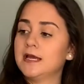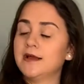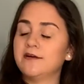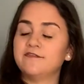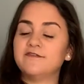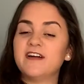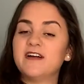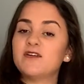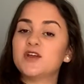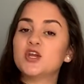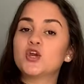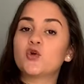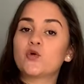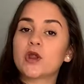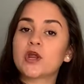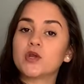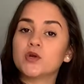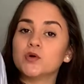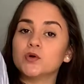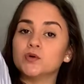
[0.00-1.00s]
a very
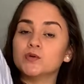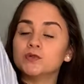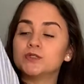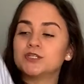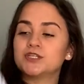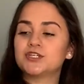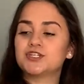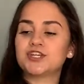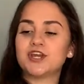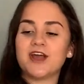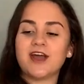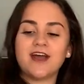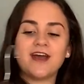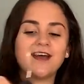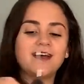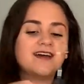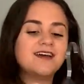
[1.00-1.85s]
crinkled shirt,